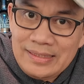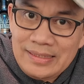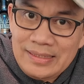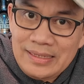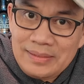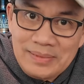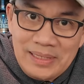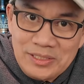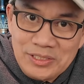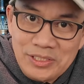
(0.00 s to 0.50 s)

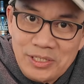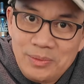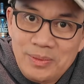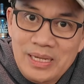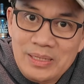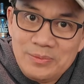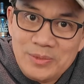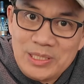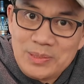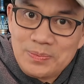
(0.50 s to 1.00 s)
I'm not sure why
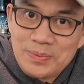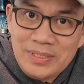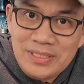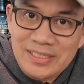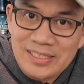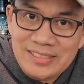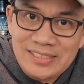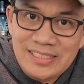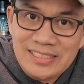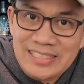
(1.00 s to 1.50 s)
I'm whispering,
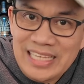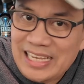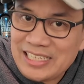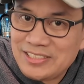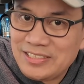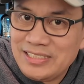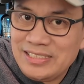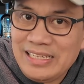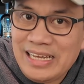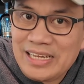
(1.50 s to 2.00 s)
because she's
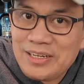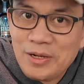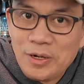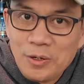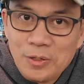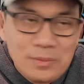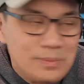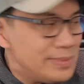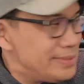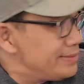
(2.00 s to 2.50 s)
actually not
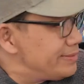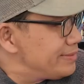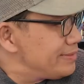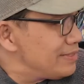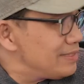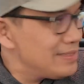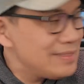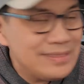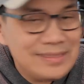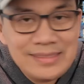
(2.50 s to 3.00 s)
home.
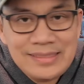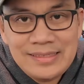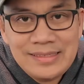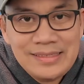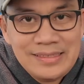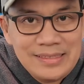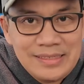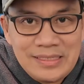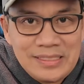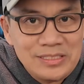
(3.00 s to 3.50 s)

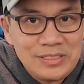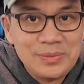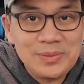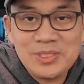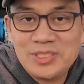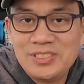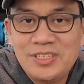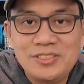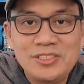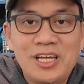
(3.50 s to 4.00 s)
So we're gonna
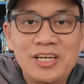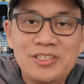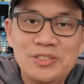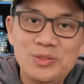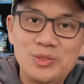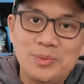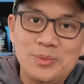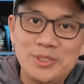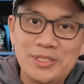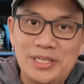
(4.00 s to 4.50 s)
start talking
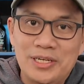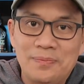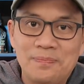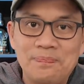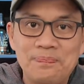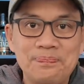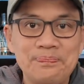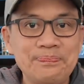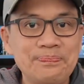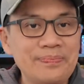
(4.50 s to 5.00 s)
normal now.
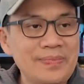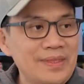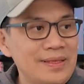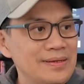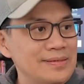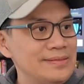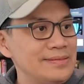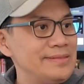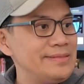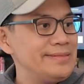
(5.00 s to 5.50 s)

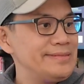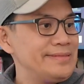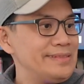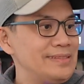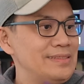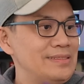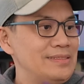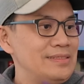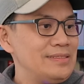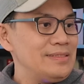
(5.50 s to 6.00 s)

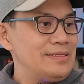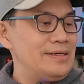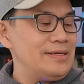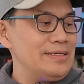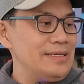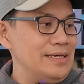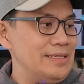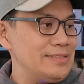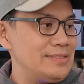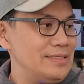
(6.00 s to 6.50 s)
All right,
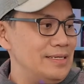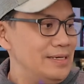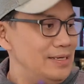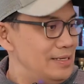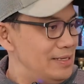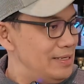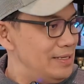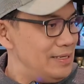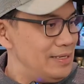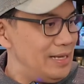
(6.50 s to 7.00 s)
guys.
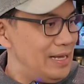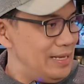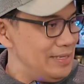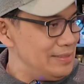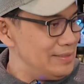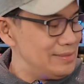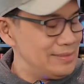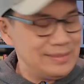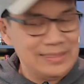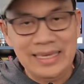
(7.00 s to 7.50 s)

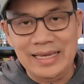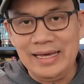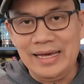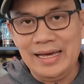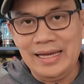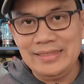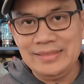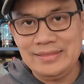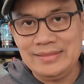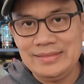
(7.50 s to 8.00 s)

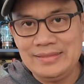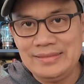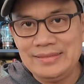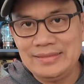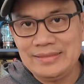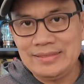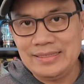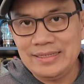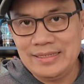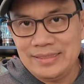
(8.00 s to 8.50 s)
I
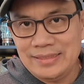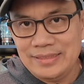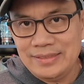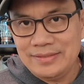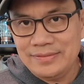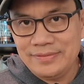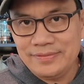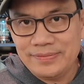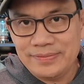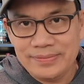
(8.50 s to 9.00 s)
kind
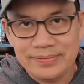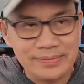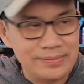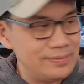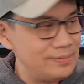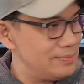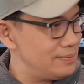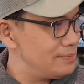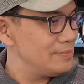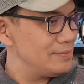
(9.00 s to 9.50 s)

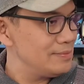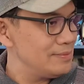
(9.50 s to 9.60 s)
of